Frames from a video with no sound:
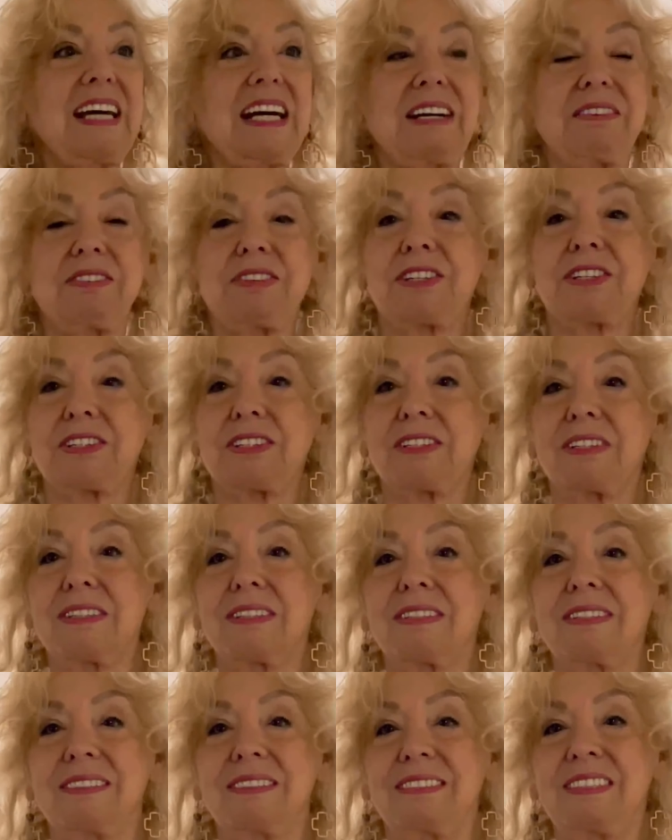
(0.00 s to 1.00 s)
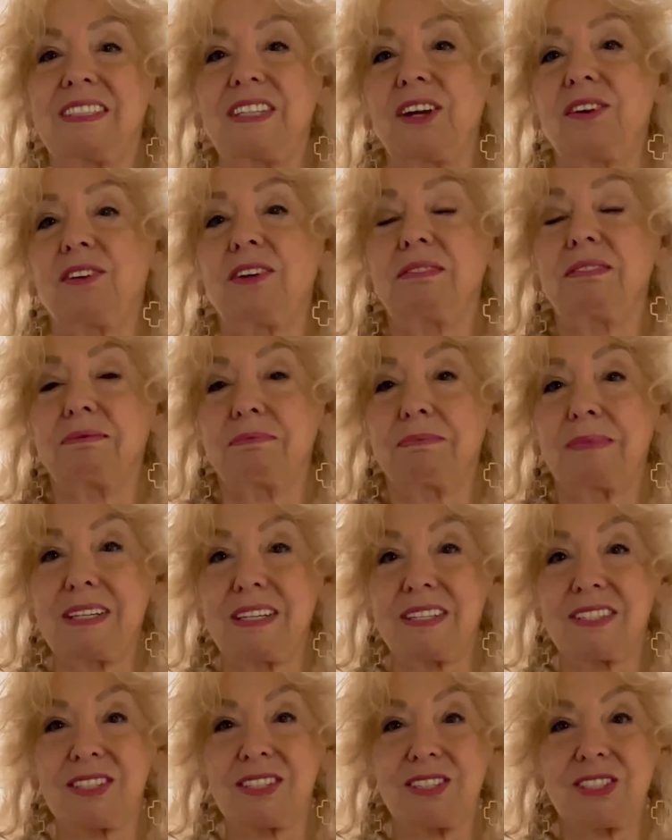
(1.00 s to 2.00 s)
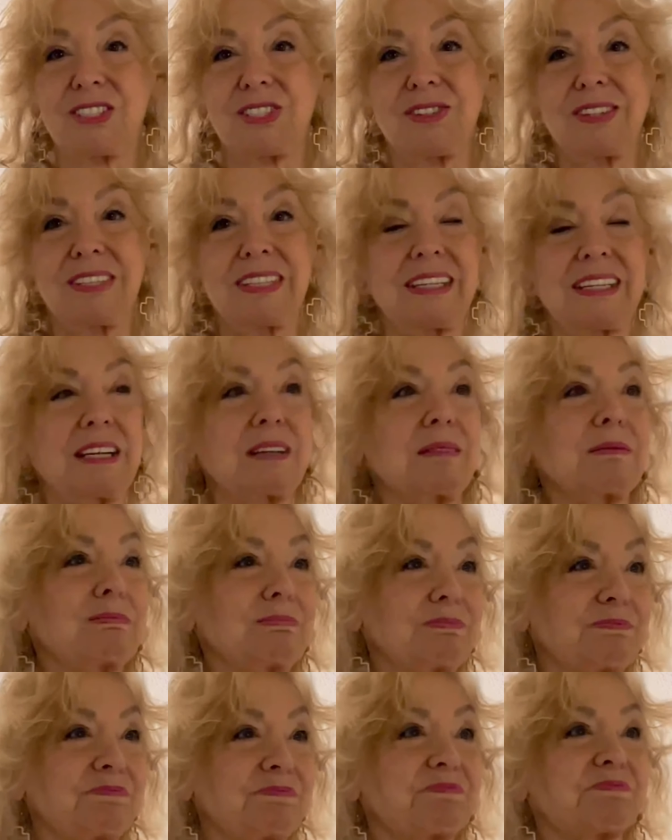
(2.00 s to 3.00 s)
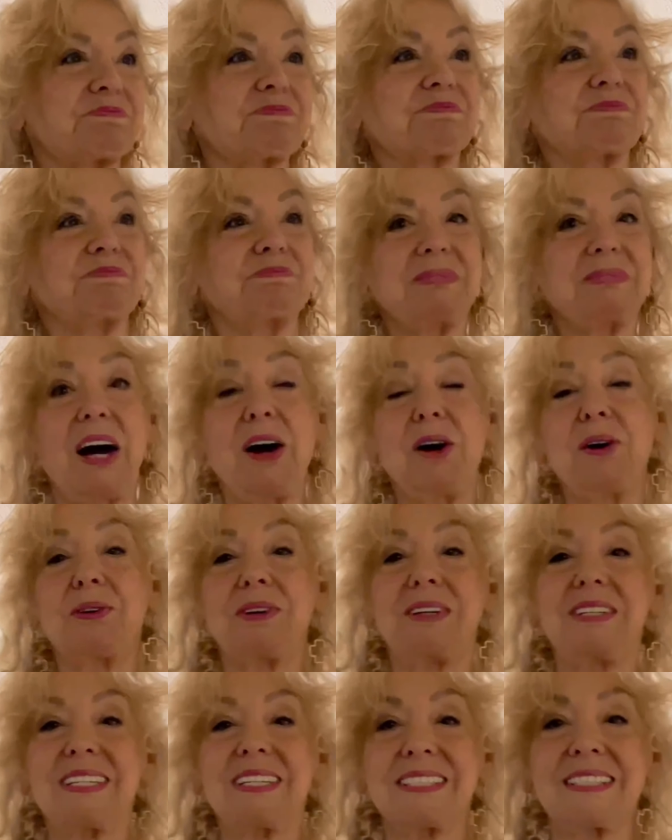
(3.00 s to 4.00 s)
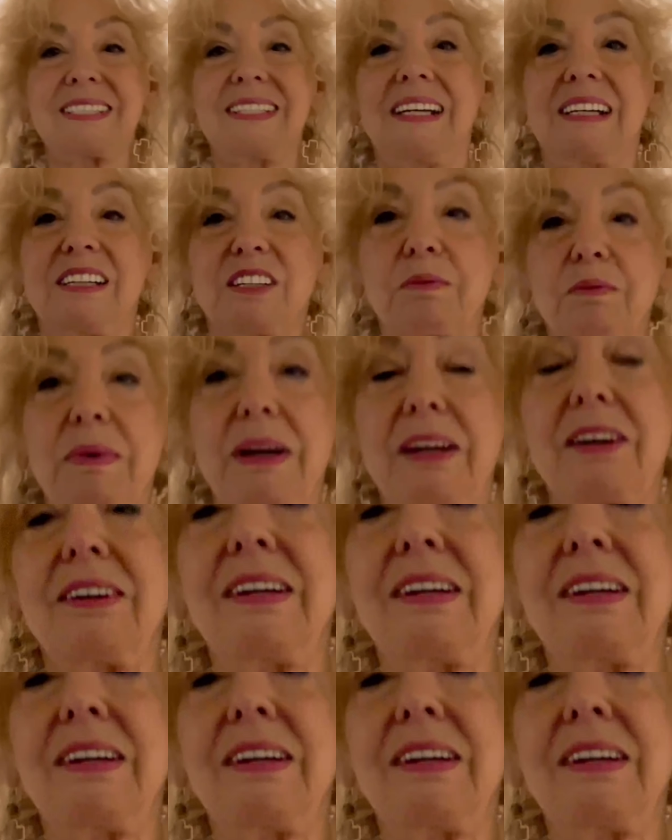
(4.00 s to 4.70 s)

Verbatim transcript: after, you know, my surgery thing. Oh, and doesn't it look better